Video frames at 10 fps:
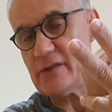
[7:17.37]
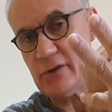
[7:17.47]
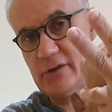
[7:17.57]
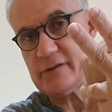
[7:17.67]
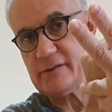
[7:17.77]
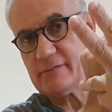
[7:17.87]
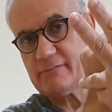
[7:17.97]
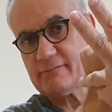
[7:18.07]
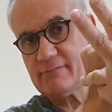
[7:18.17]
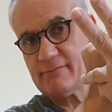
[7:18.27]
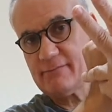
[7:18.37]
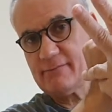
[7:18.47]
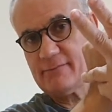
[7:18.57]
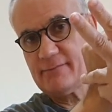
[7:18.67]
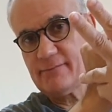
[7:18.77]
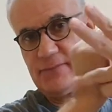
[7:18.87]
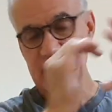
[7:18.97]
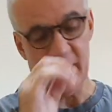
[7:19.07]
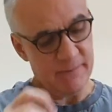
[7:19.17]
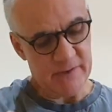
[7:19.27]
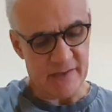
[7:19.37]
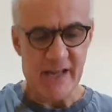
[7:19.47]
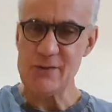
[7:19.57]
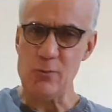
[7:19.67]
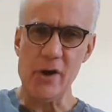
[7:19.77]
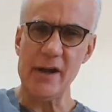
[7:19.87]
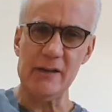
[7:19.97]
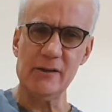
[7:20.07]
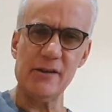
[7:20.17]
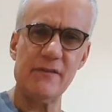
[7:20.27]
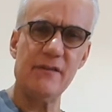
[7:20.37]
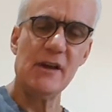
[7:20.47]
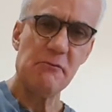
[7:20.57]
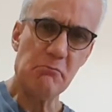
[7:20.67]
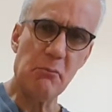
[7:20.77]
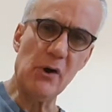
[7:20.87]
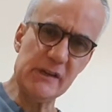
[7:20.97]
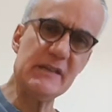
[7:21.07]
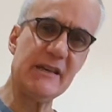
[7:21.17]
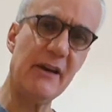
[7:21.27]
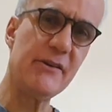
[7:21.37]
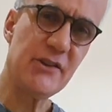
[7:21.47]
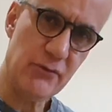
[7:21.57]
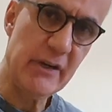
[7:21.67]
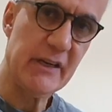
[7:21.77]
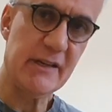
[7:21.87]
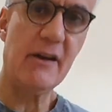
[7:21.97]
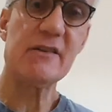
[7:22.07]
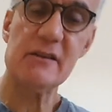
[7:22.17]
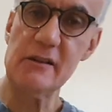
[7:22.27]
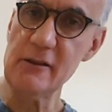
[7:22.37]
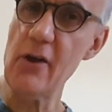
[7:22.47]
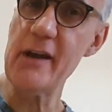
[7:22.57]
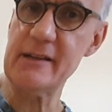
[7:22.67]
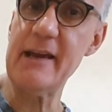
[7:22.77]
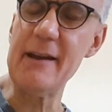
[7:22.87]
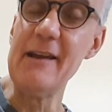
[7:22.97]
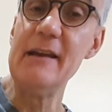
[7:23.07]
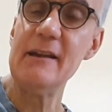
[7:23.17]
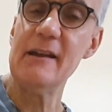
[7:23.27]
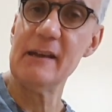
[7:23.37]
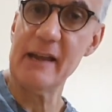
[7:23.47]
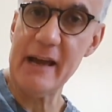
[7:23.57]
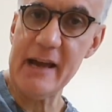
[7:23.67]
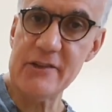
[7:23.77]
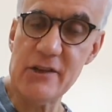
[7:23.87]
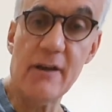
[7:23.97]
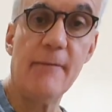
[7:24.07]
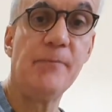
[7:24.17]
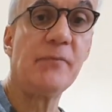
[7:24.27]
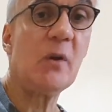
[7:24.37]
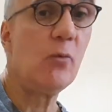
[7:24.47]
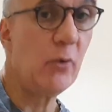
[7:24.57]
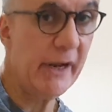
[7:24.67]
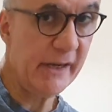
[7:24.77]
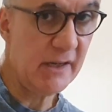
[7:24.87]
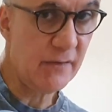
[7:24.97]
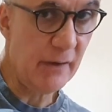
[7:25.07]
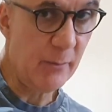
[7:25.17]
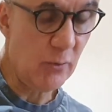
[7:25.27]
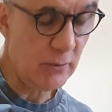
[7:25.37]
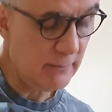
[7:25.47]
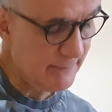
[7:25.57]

the note. Yeah, so that's why a lot of modern guitarists, shred guitarists, like that larger radius fretboard.